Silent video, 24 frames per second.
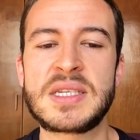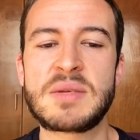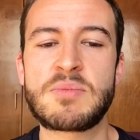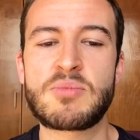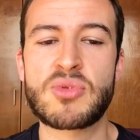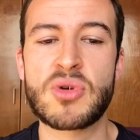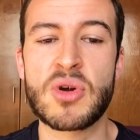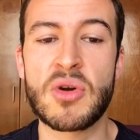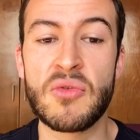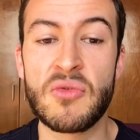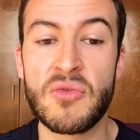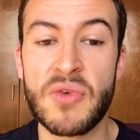
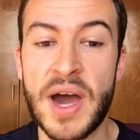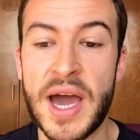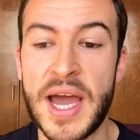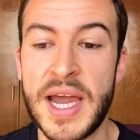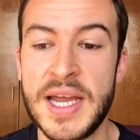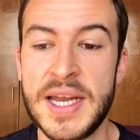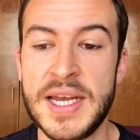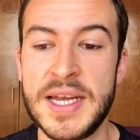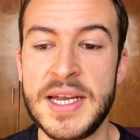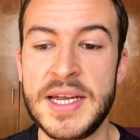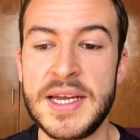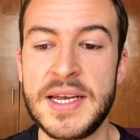
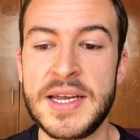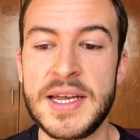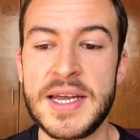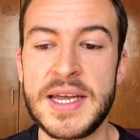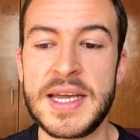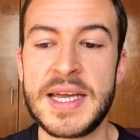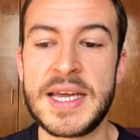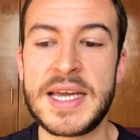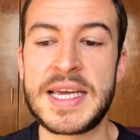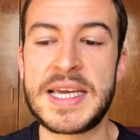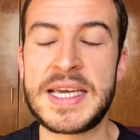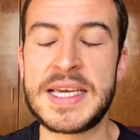provided
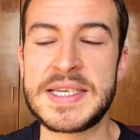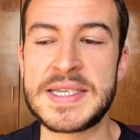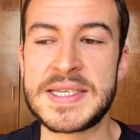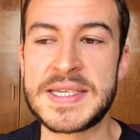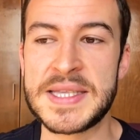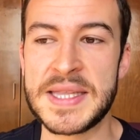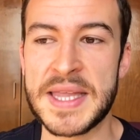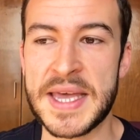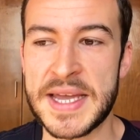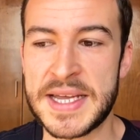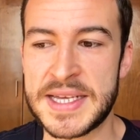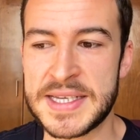his
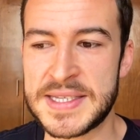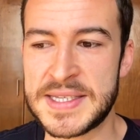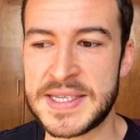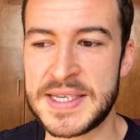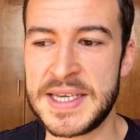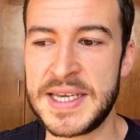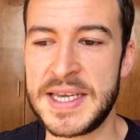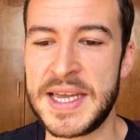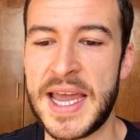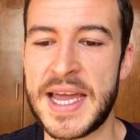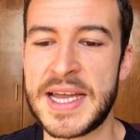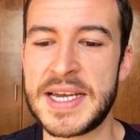
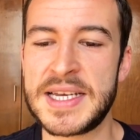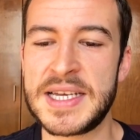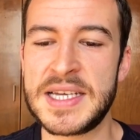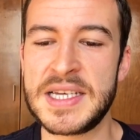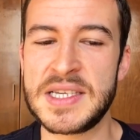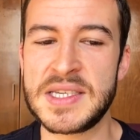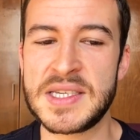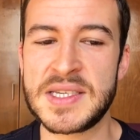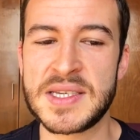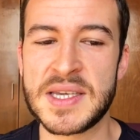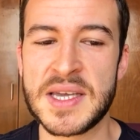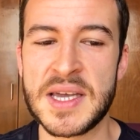legacy and
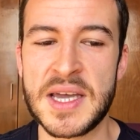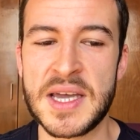his